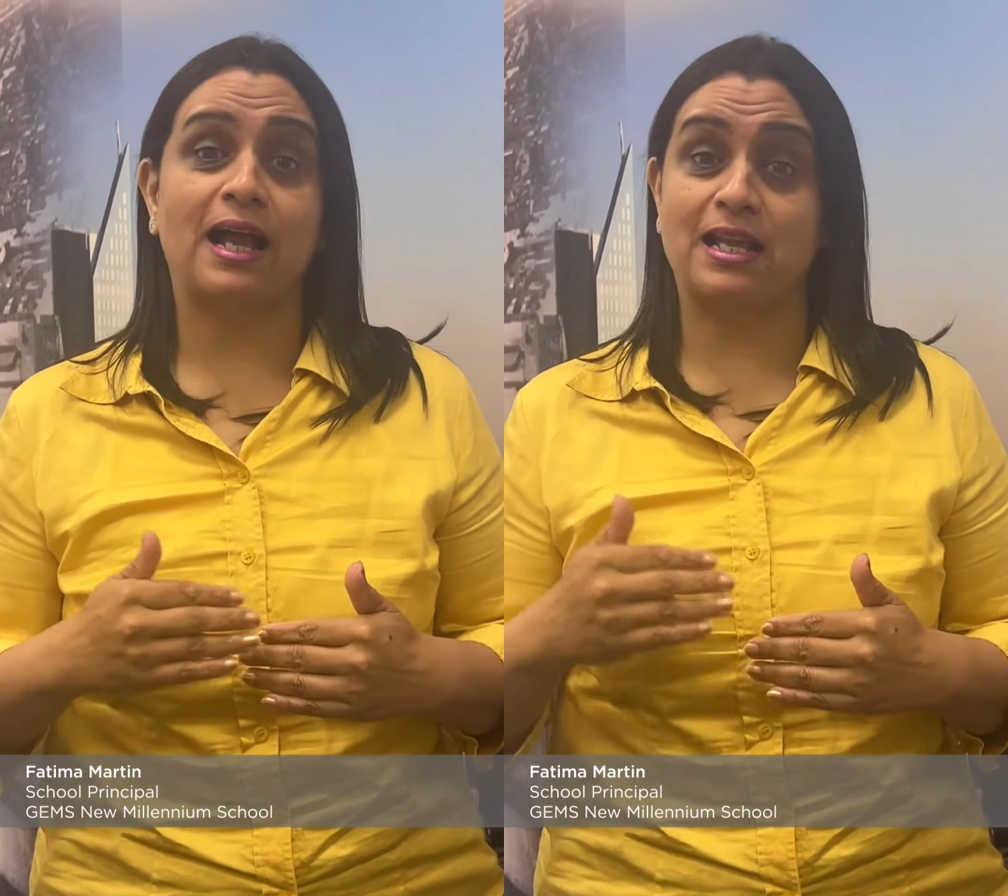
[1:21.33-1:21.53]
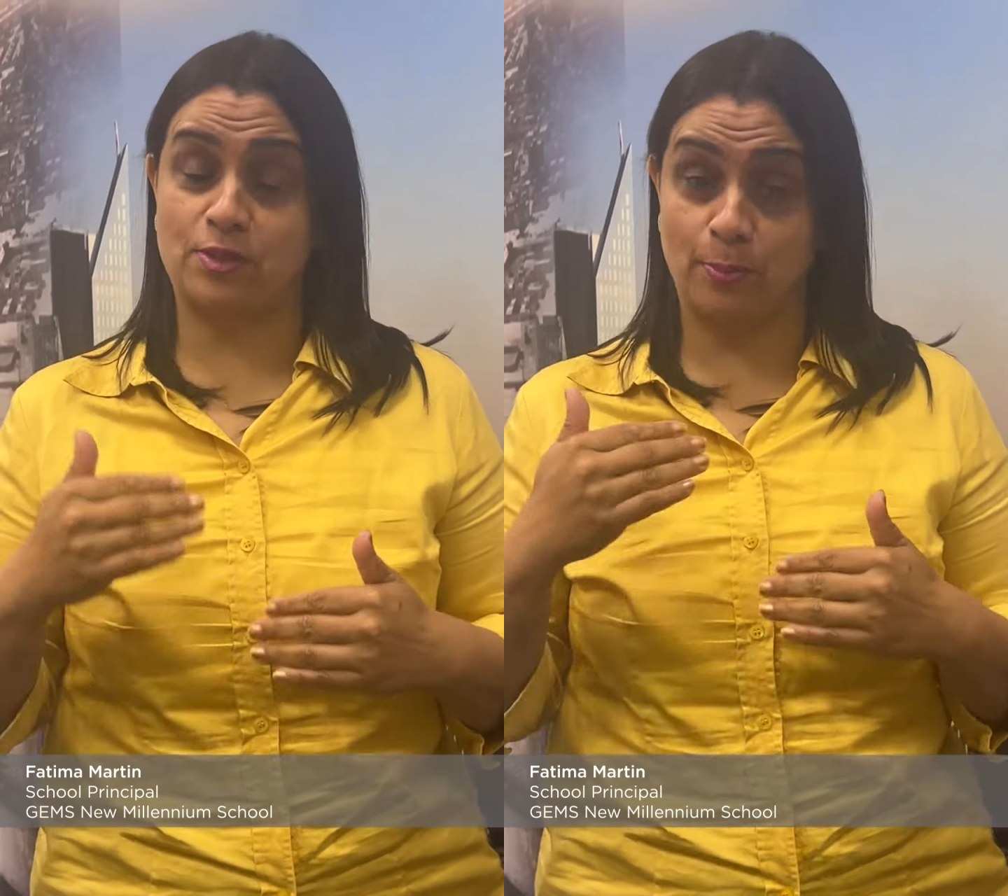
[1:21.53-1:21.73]

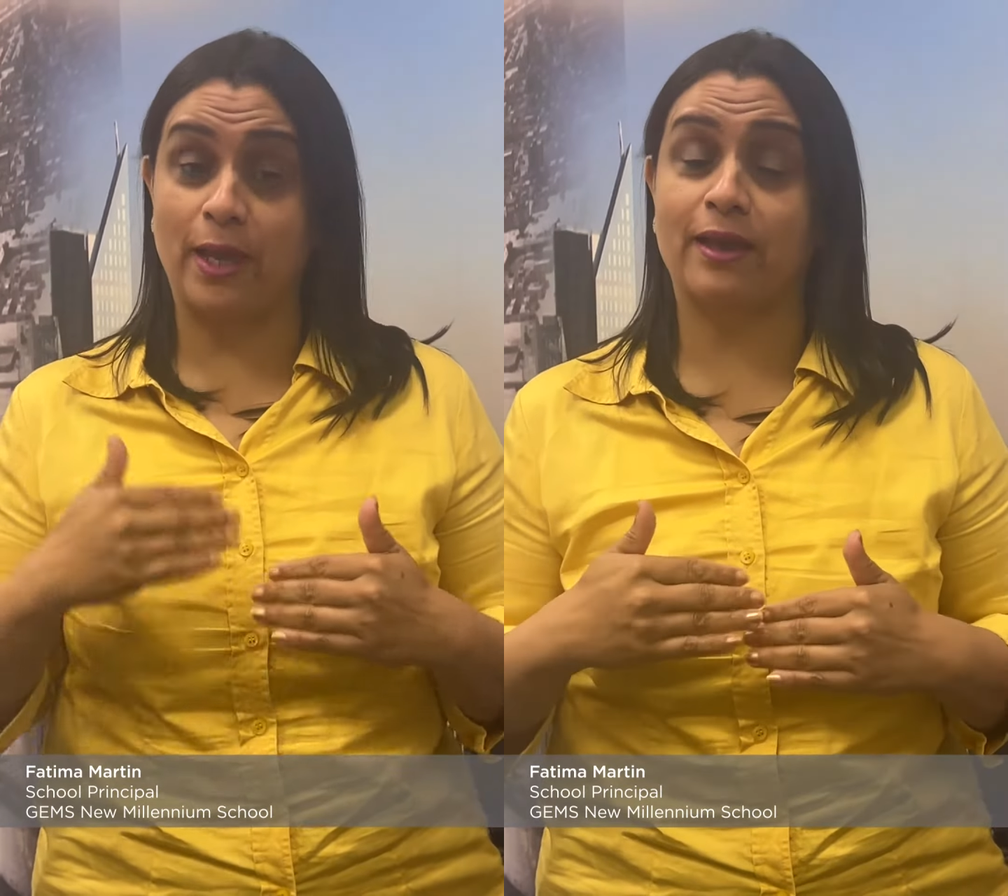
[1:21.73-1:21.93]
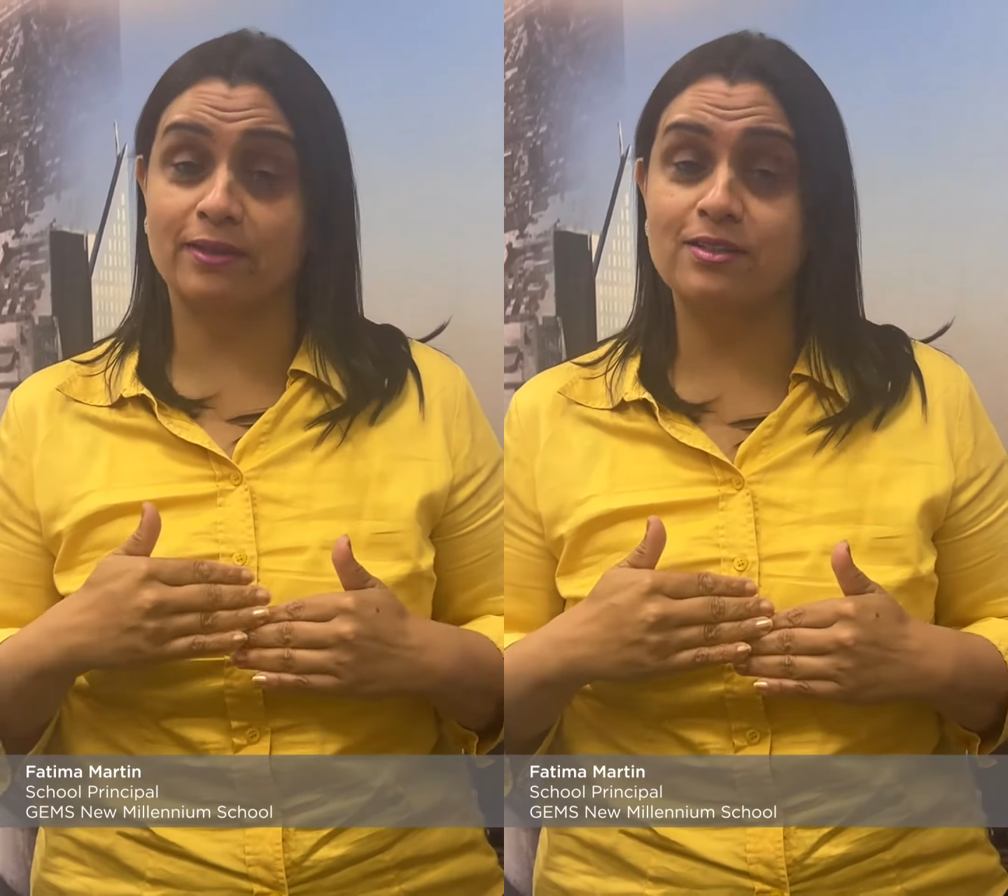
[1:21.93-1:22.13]
as a
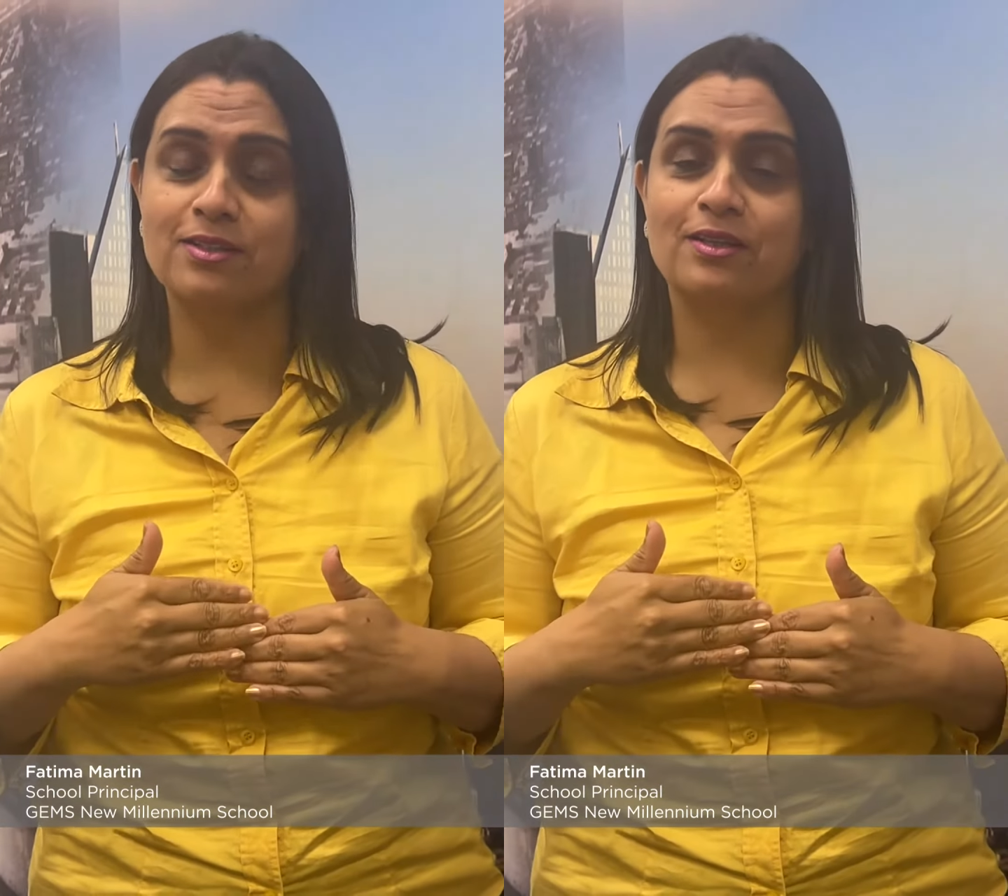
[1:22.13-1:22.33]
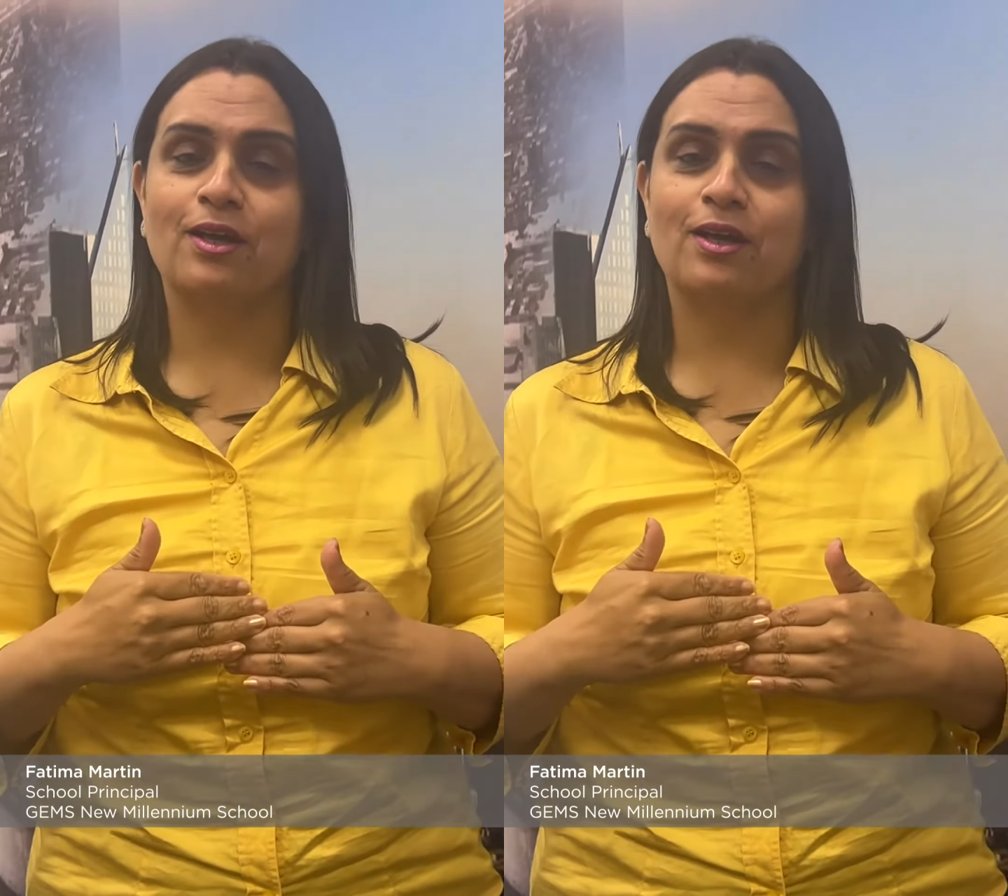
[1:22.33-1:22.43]
parent,